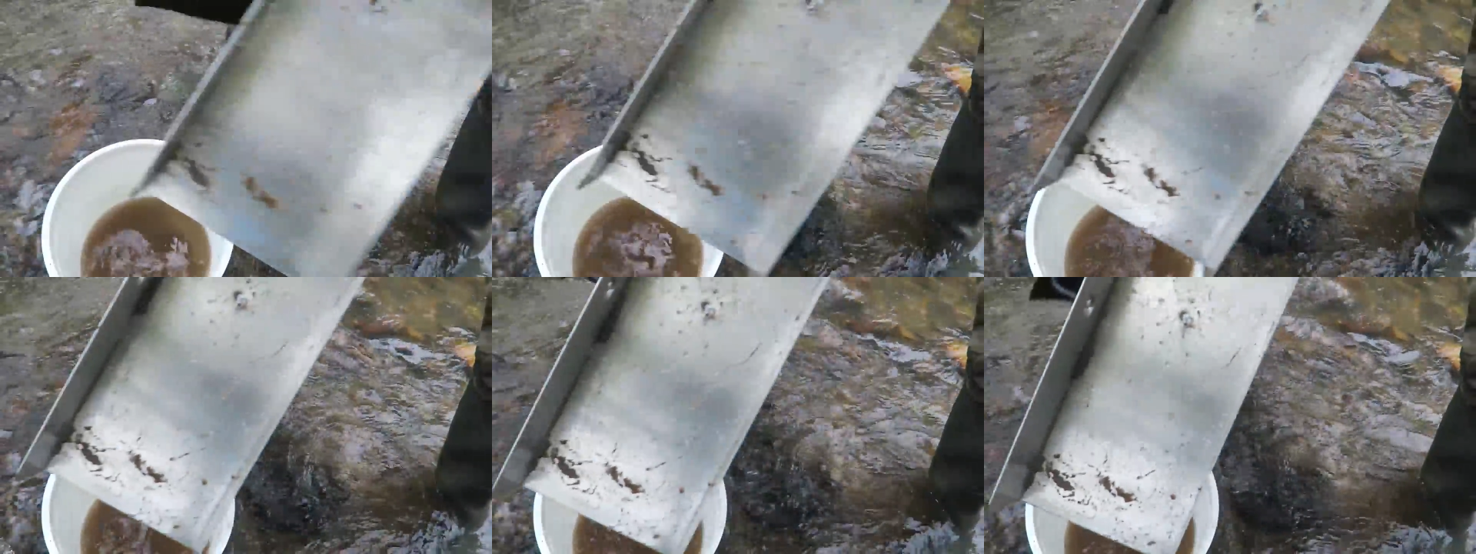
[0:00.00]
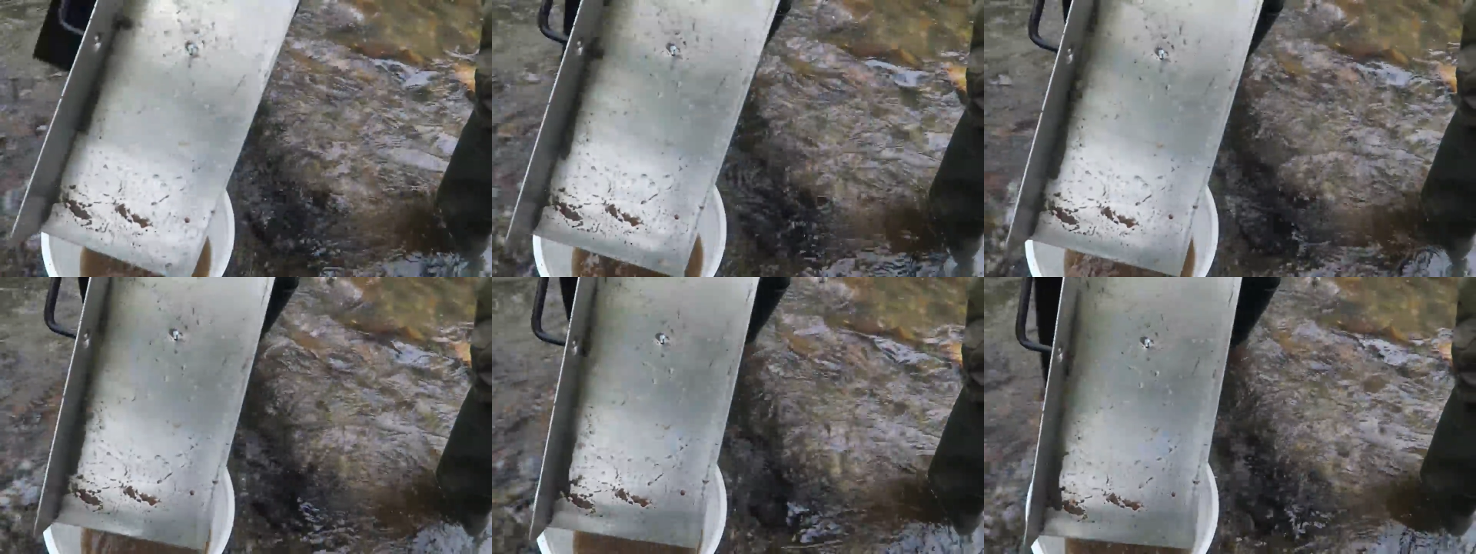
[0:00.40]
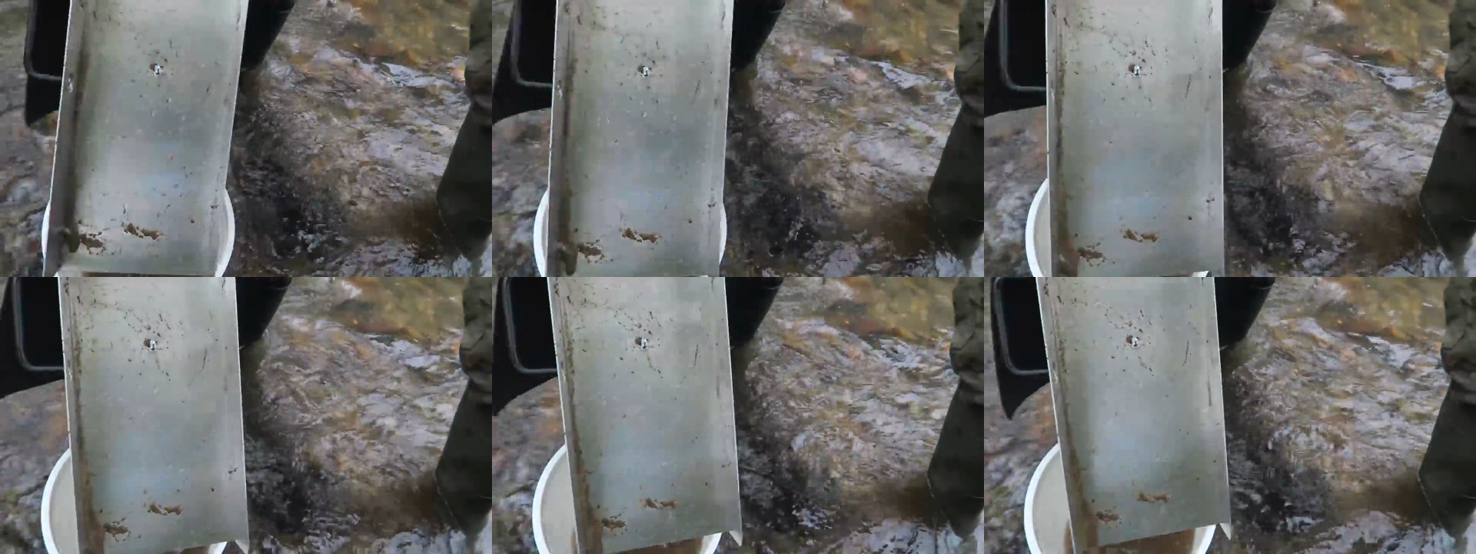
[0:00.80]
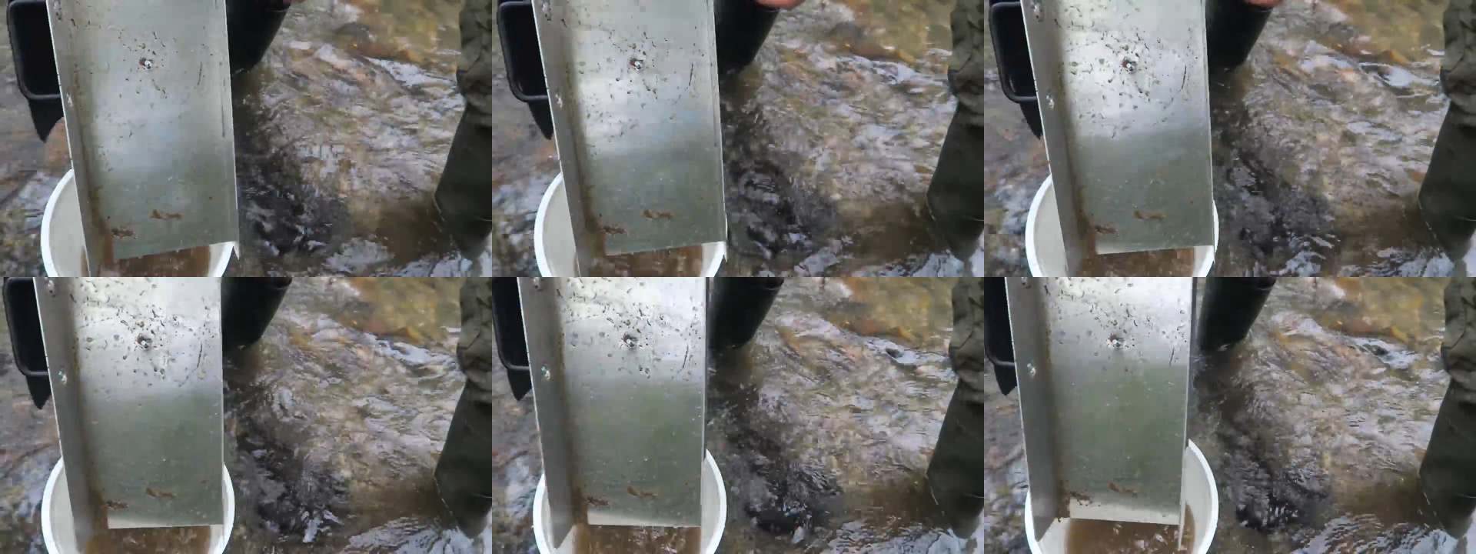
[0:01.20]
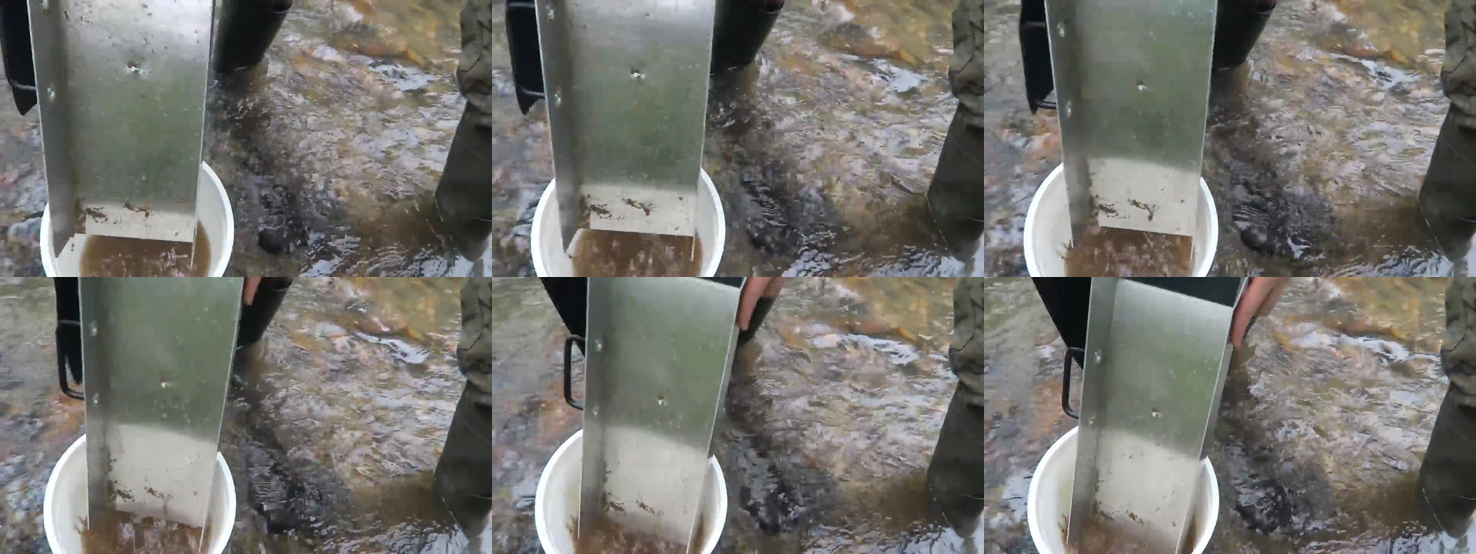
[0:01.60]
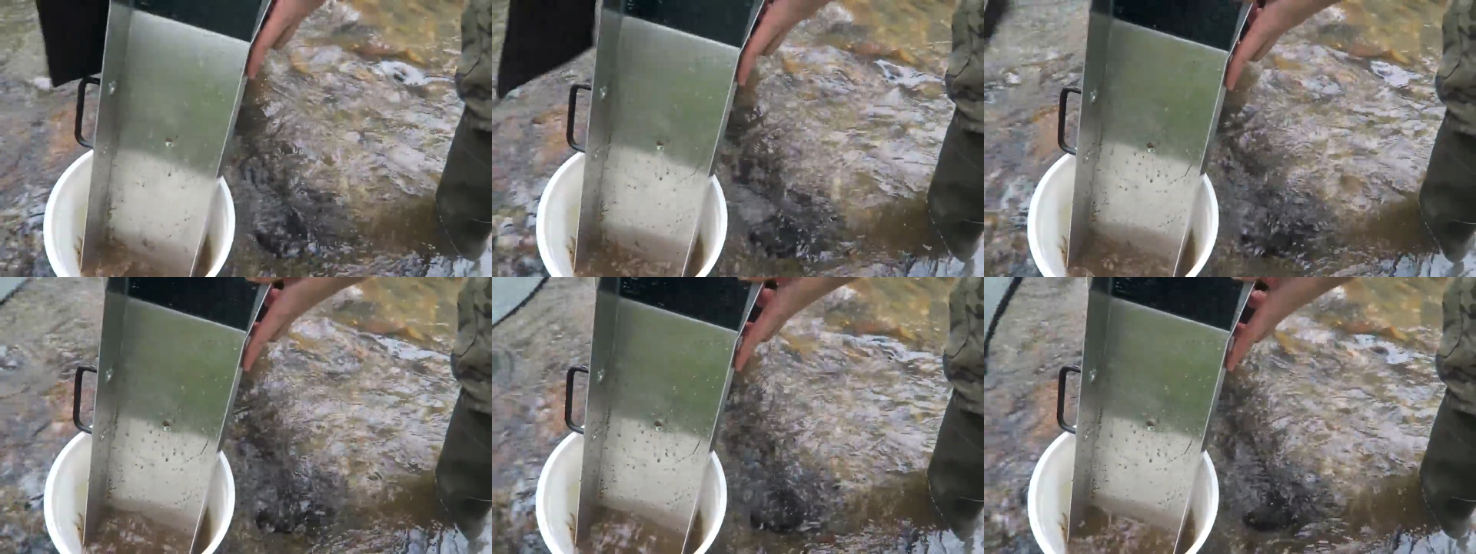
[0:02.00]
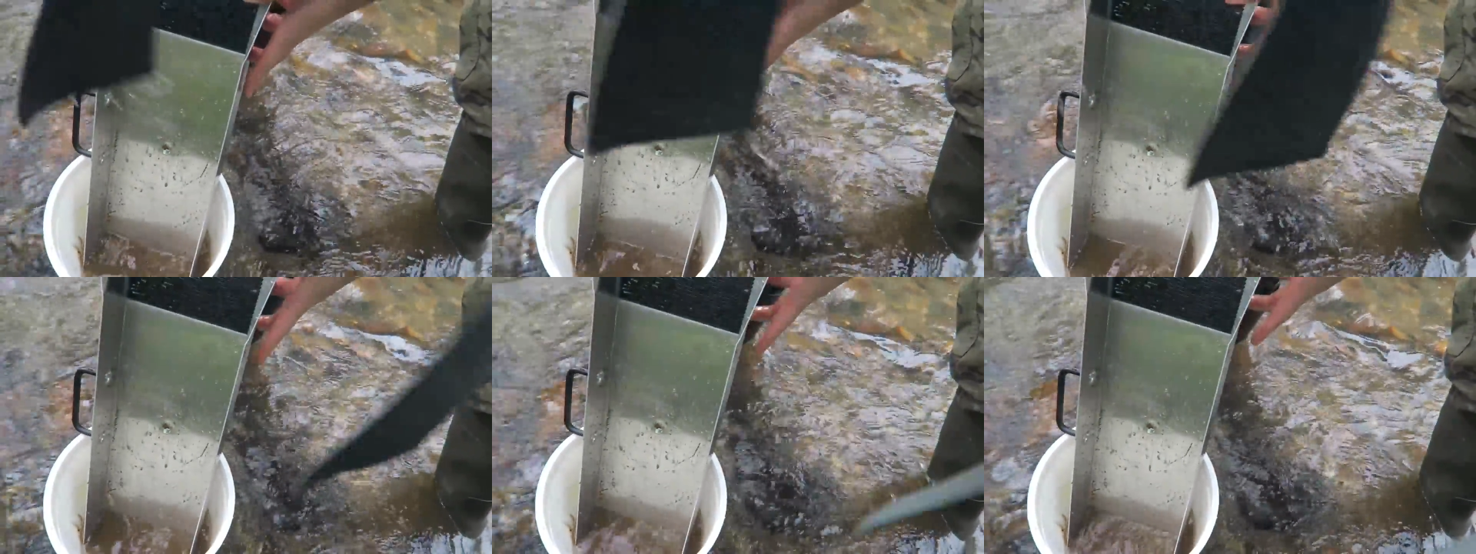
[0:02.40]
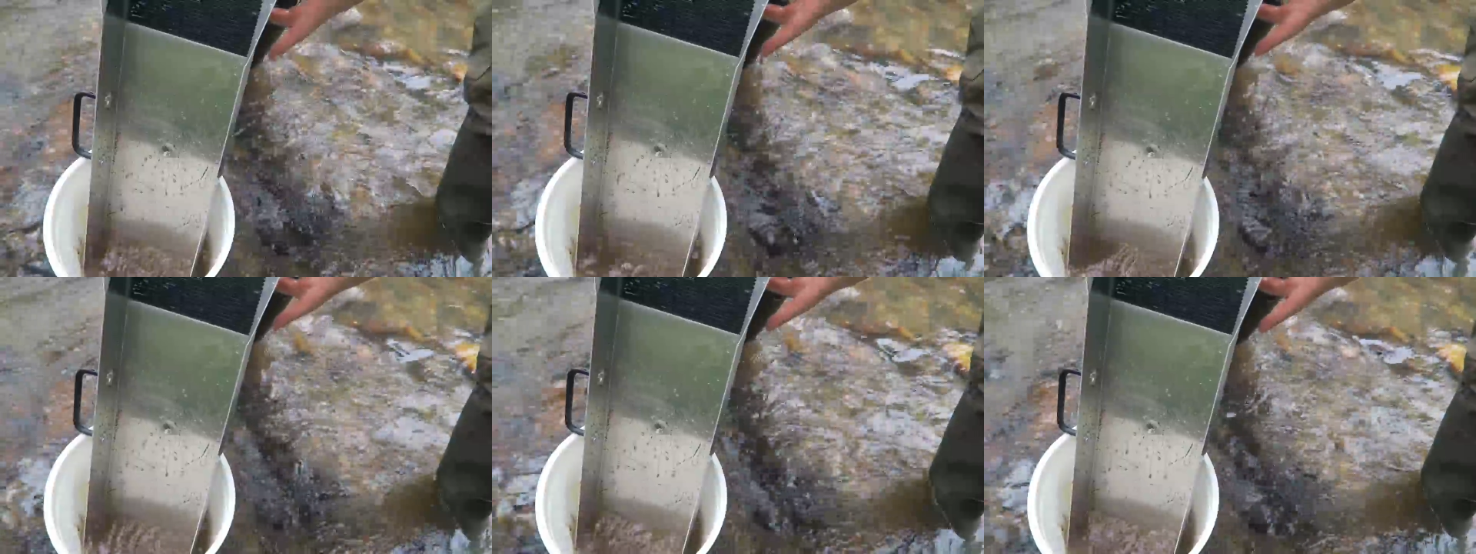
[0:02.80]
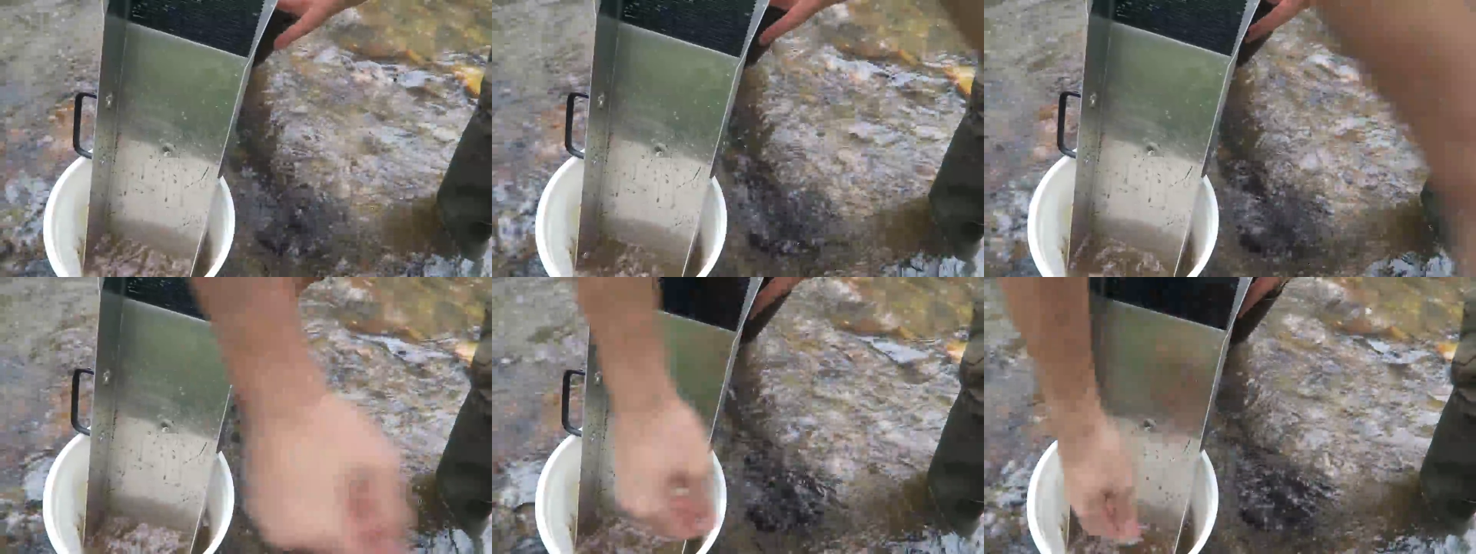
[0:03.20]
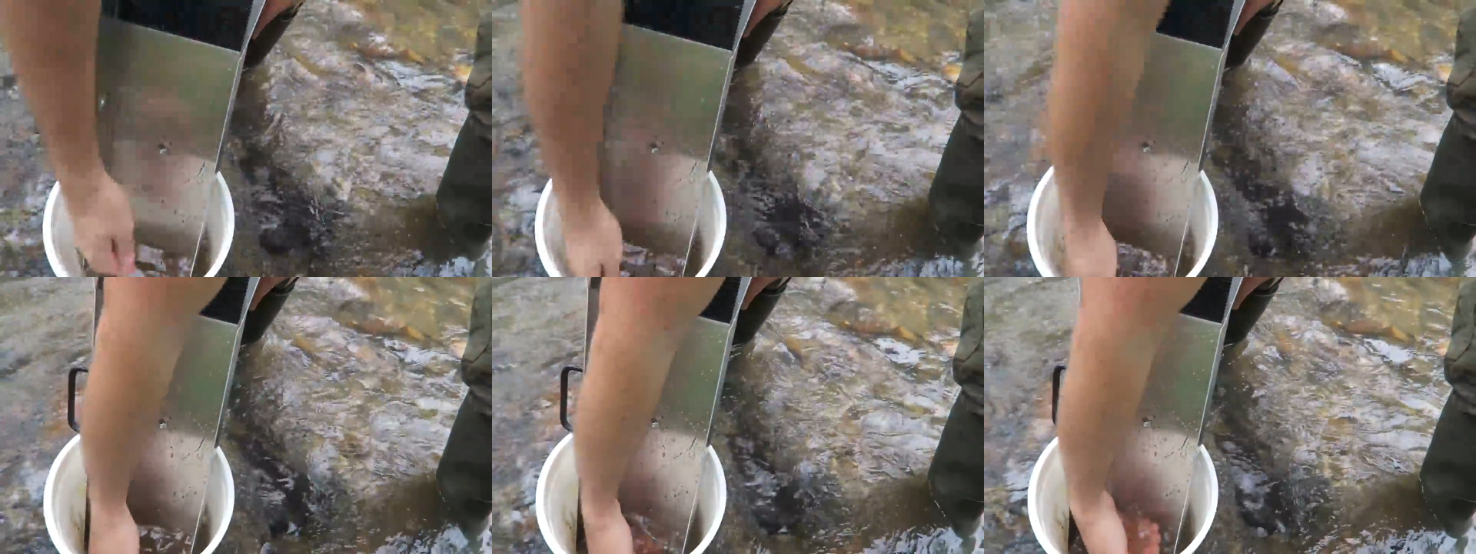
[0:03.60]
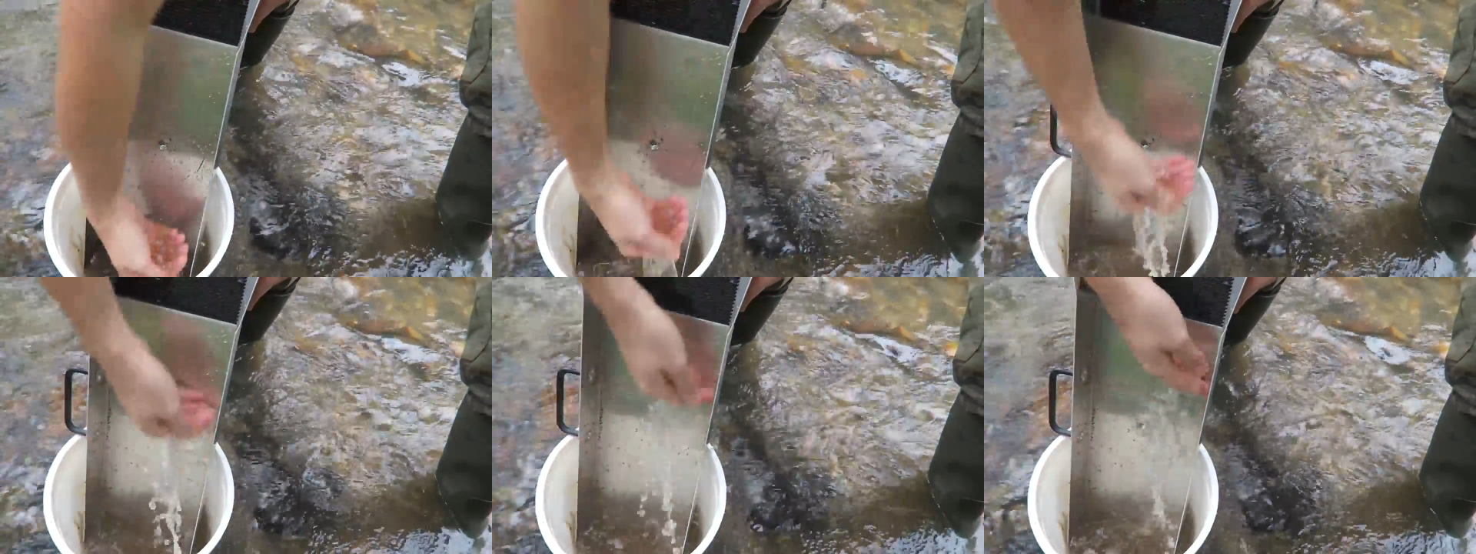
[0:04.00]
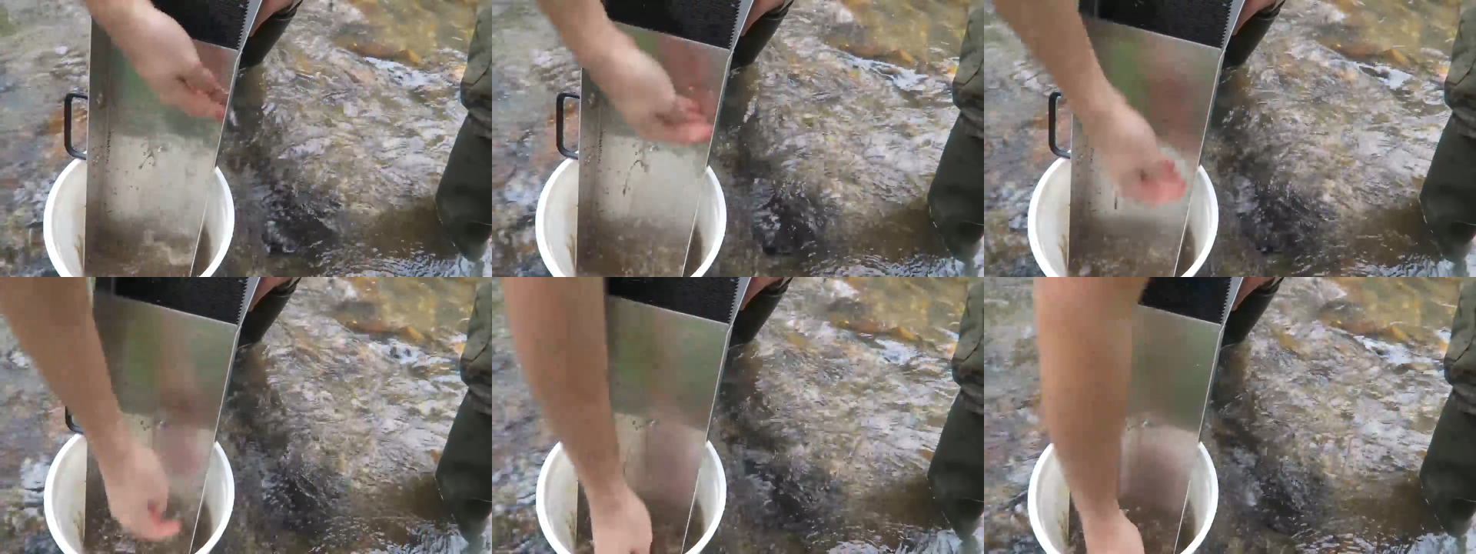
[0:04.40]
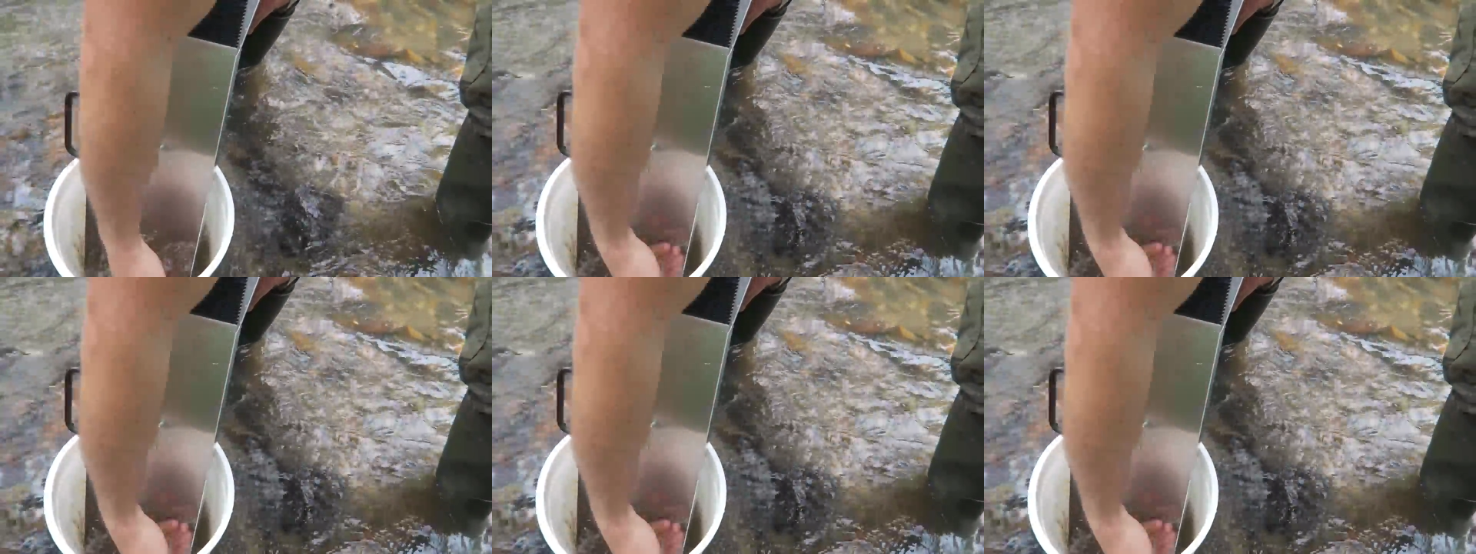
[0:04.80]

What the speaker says: (no speaker visible)